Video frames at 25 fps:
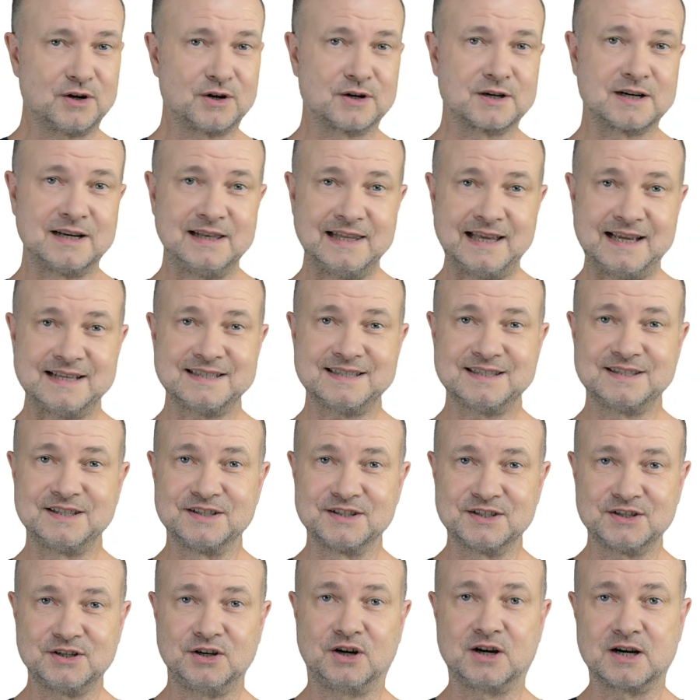or less
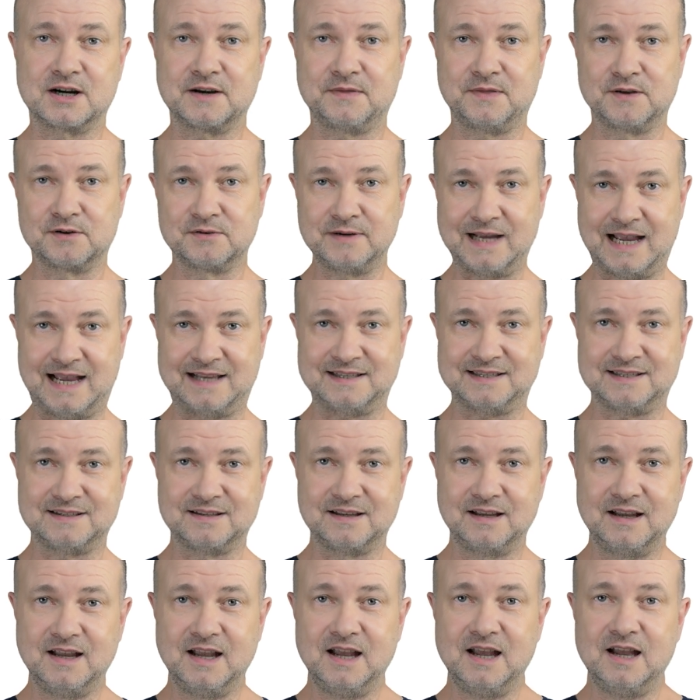discard the rest.
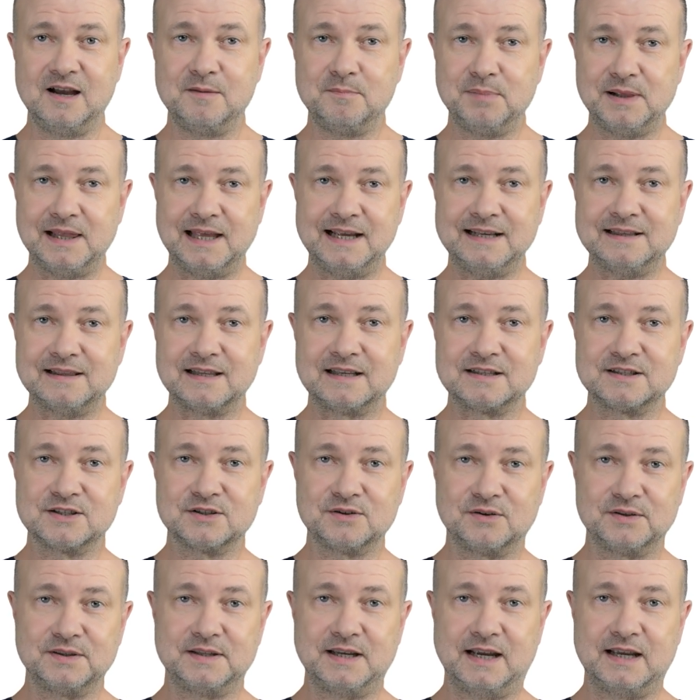Platelets
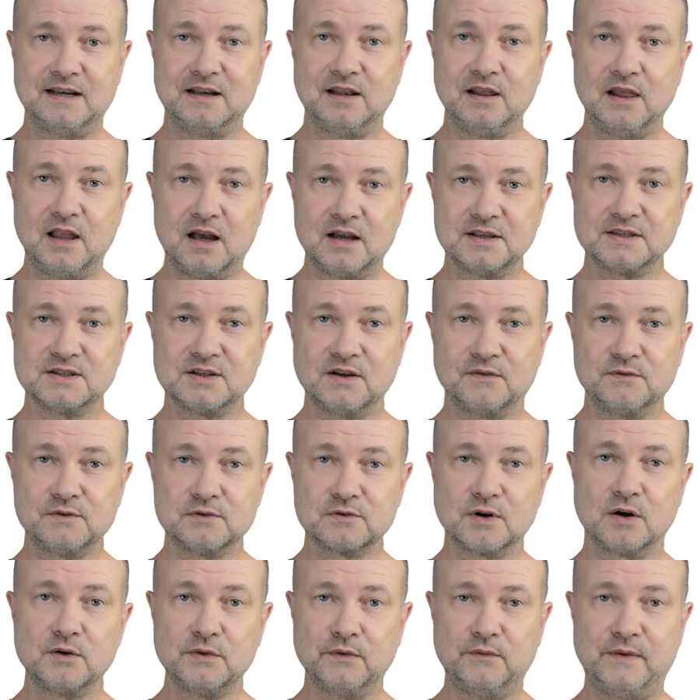contain lots of
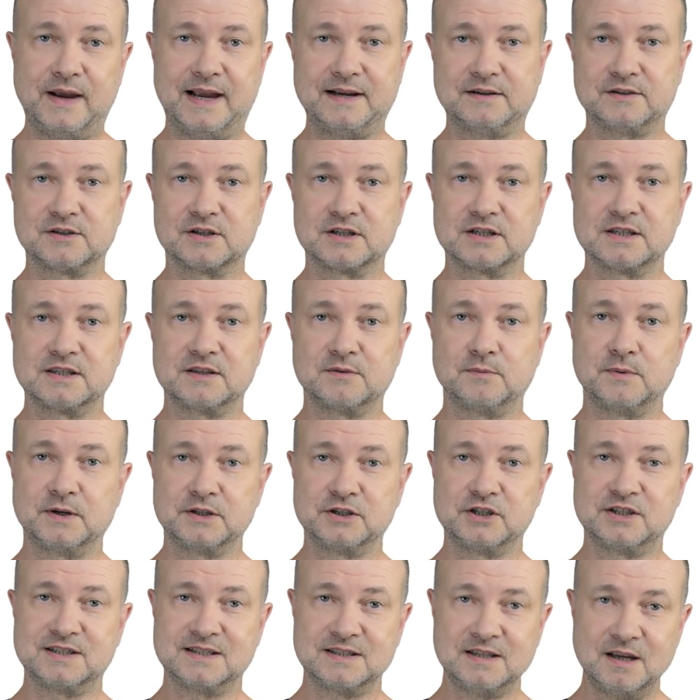growth factors
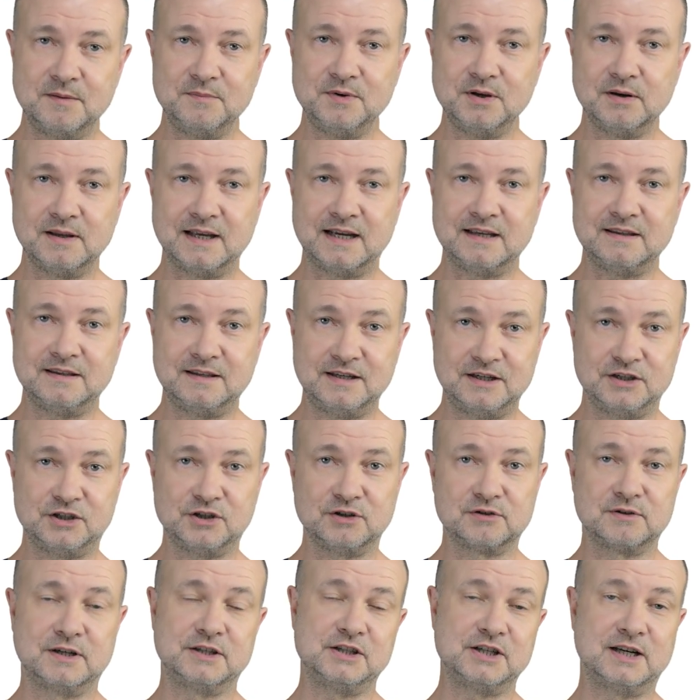which stimulate
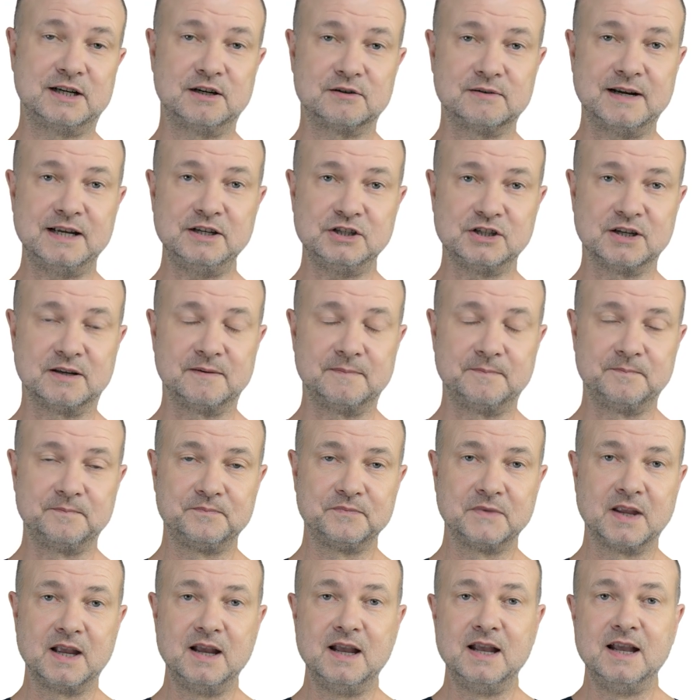tissue regeneration.
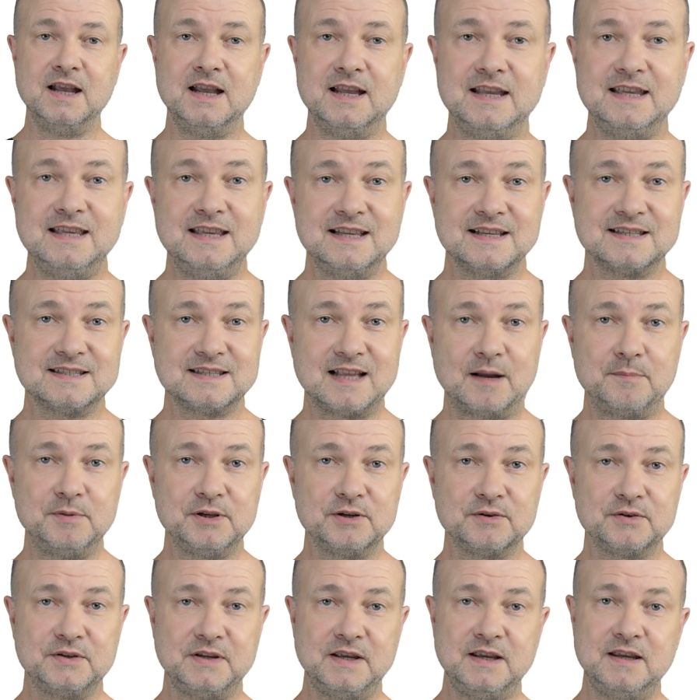
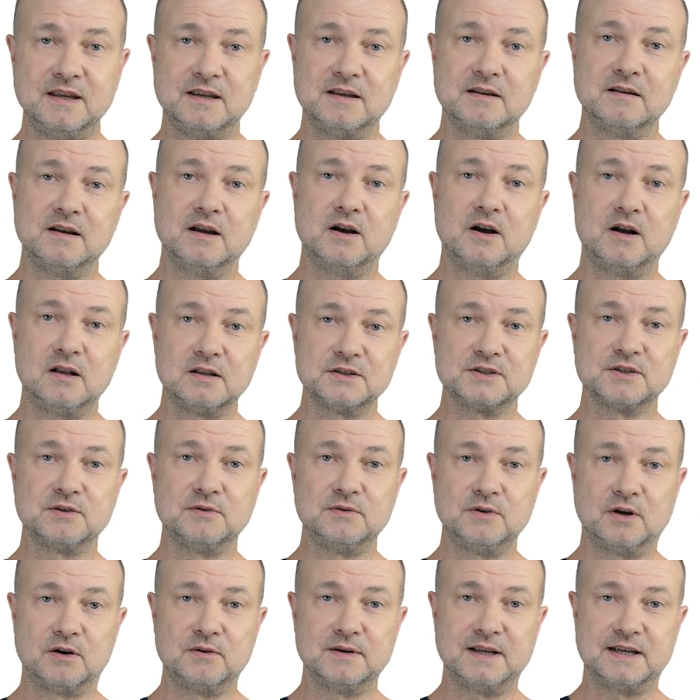ESWT, also
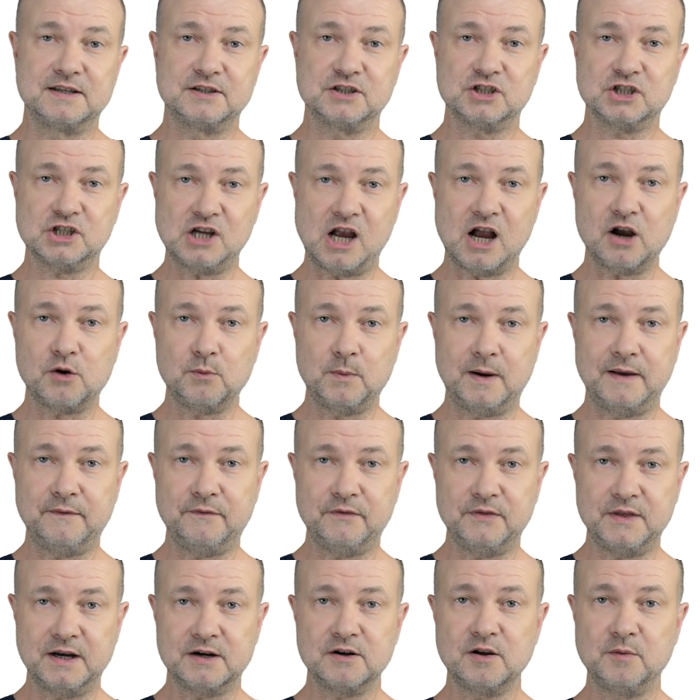known as shockwave
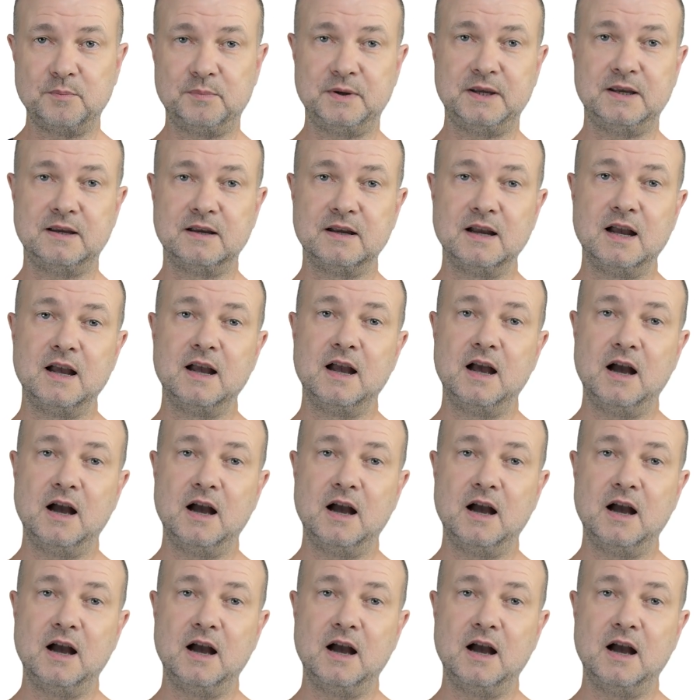therapy,